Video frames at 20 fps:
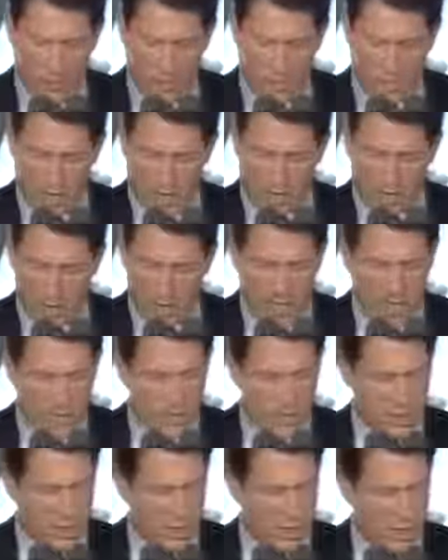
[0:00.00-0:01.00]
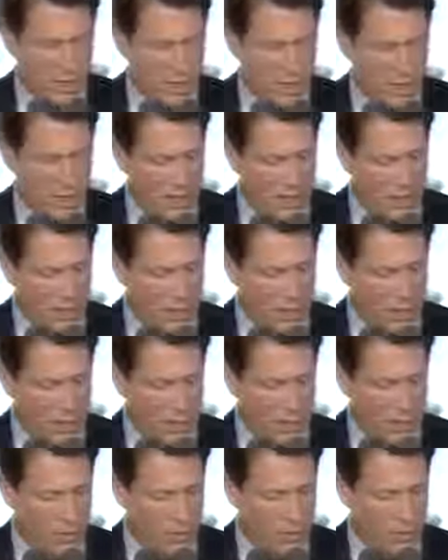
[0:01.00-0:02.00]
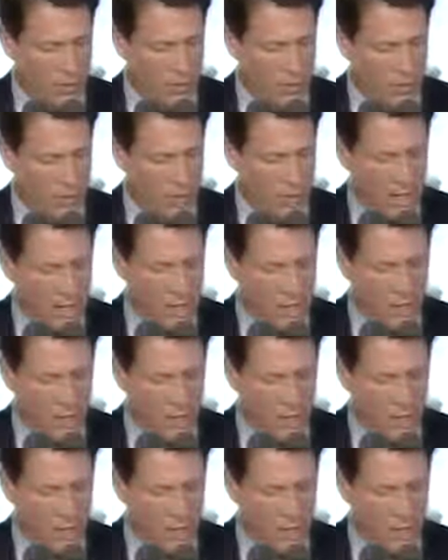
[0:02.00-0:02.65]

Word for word: being announced today. And I want to uh, acknowledge